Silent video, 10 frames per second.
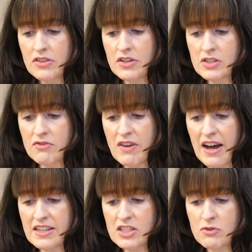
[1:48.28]
There's a
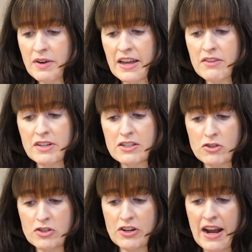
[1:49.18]
vast array of
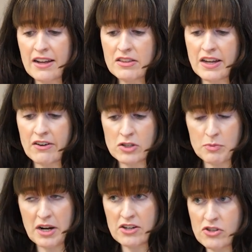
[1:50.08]
literature out there on
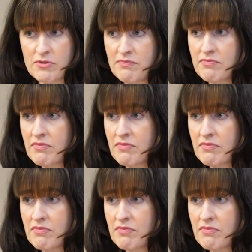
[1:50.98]
depression,